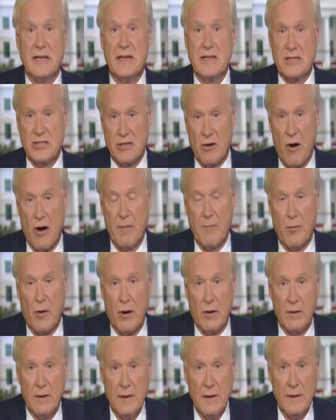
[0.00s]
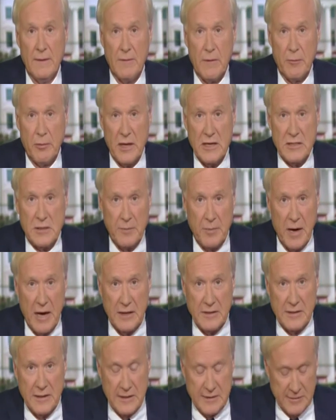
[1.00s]
and this is Hardball, the place for
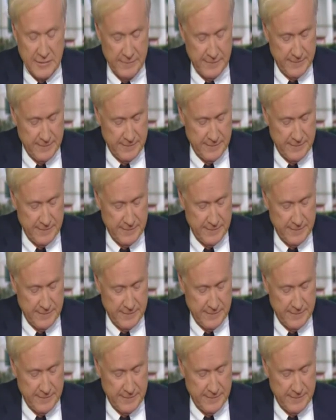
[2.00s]
politics.